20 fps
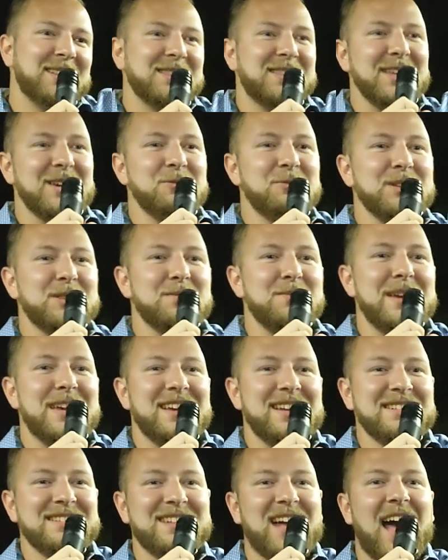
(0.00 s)
The thing with
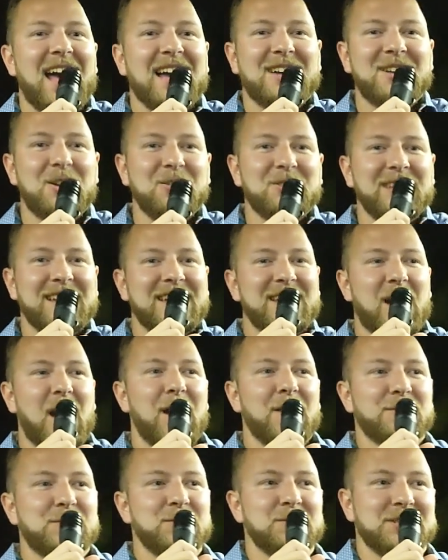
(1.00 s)
me is I can only get
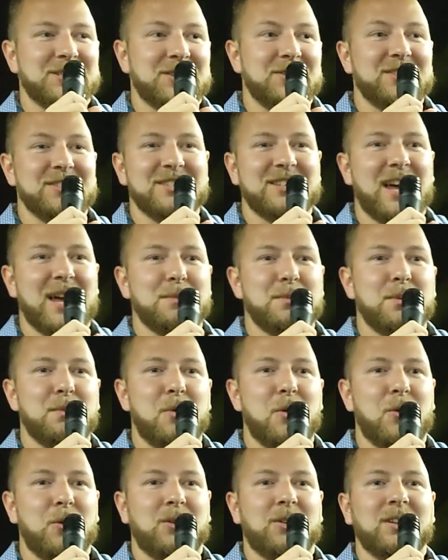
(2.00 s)
off to a certain type
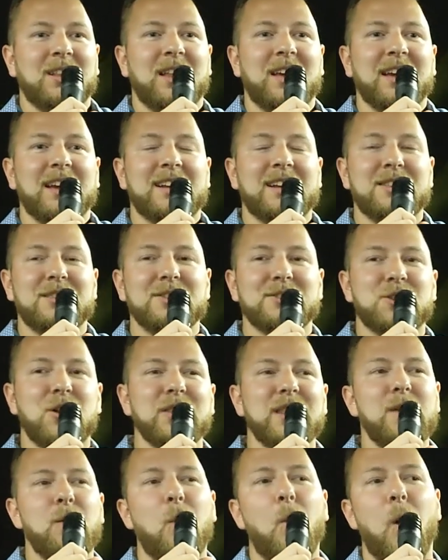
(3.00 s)
of porn. Like, there's
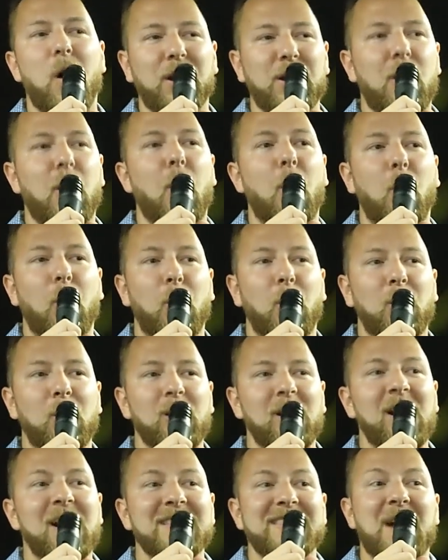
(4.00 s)
only one
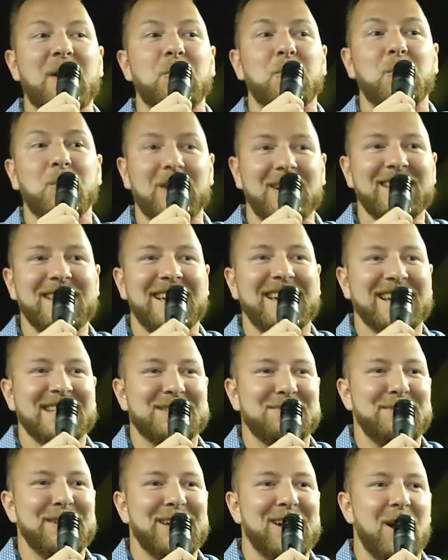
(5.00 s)
hole that really
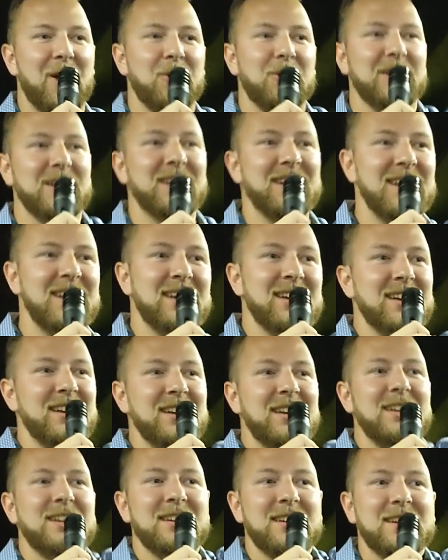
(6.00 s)
gets me going.
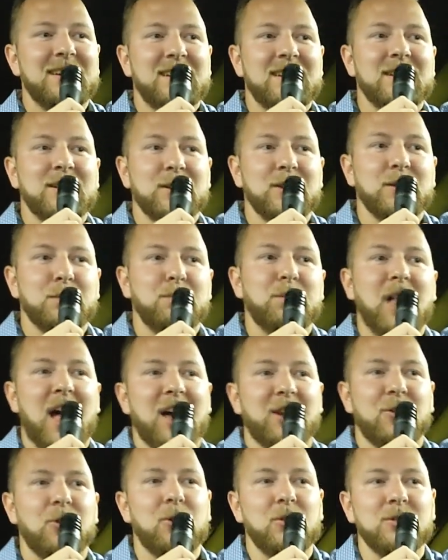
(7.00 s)

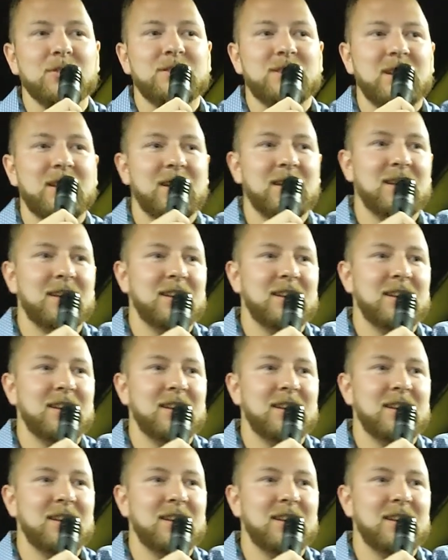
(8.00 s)
Plot holes.